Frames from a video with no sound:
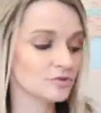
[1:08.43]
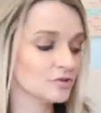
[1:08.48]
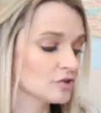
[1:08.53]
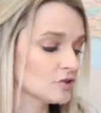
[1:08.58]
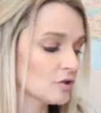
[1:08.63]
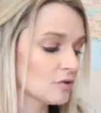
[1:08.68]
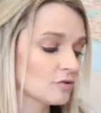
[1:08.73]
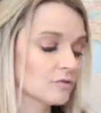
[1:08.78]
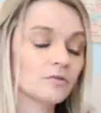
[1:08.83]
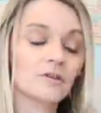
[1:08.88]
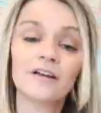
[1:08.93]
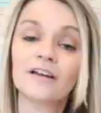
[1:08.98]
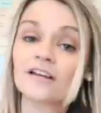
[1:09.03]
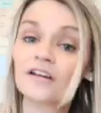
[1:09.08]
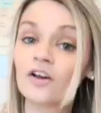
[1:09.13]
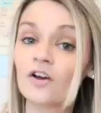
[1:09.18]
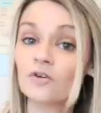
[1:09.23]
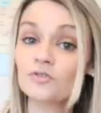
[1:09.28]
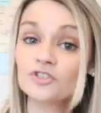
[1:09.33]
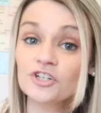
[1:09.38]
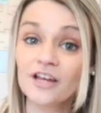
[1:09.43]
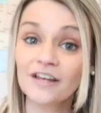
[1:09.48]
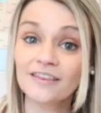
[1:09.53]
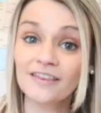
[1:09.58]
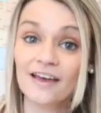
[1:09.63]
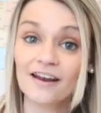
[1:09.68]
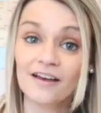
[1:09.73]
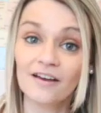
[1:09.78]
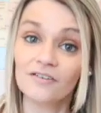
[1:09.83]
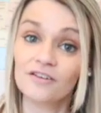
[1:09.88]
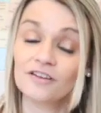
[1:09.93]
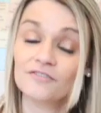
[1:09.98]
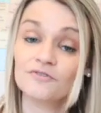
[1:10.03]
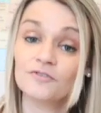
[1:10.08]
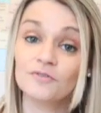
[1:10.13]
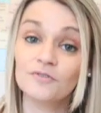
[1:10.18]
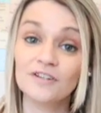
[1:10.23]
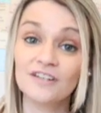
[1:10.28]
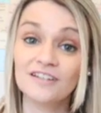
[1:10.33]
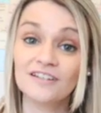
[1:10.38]
So go check that out if
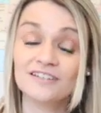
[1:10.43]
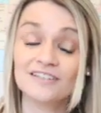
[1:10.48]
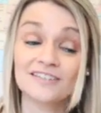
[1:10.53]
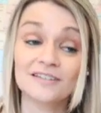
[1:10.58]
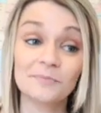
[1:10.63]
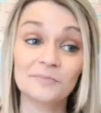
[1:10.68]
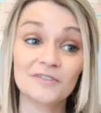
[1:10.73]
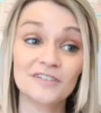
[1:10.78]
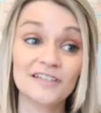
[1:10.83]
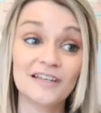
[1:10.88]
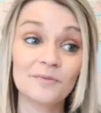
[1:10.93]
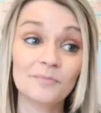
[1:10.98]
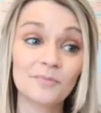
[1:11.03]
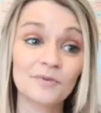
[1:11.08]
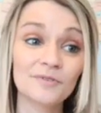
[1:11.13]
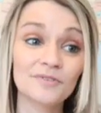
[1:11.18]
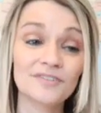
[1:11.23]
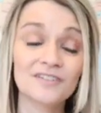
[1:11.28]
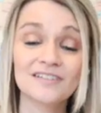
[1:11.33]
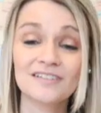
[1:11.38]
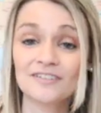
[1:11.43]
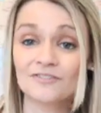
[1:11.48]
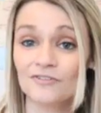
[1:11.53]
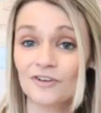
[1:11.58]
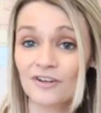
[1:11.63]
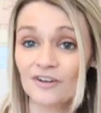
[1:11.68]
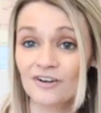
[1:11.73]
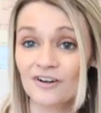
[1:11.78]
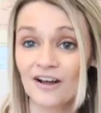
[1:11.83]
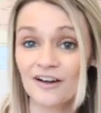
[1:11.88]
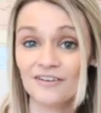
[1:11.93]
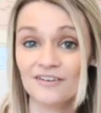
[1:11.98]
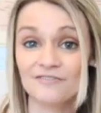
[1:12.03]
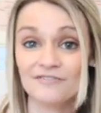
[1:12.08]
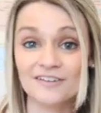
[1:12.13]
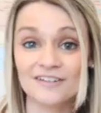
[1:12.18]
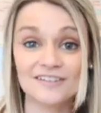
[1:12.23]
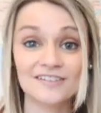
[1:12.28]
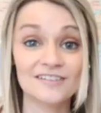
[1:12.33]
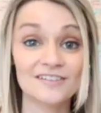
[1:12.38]
you need some samples to figure out if
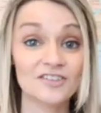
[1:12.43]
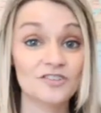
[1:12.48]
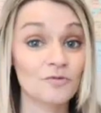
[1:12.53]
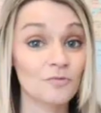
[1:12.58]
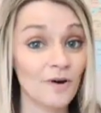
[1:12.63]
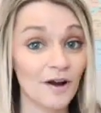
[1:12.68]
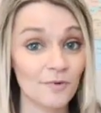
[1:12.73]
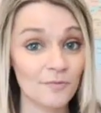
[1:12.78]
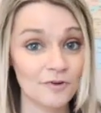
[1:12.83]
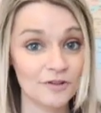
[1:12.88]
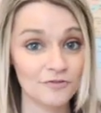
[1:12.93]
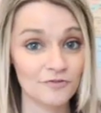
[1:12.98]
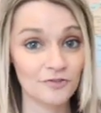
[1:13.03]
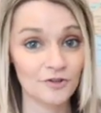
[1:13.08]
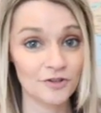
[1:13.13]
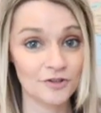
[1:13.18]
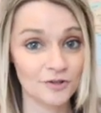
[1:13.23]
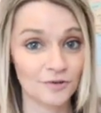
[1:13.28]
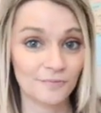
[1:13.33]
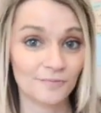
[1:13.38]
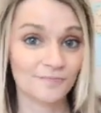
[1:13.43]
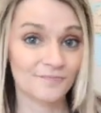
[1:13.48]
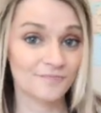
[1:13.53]
this is the right one for you.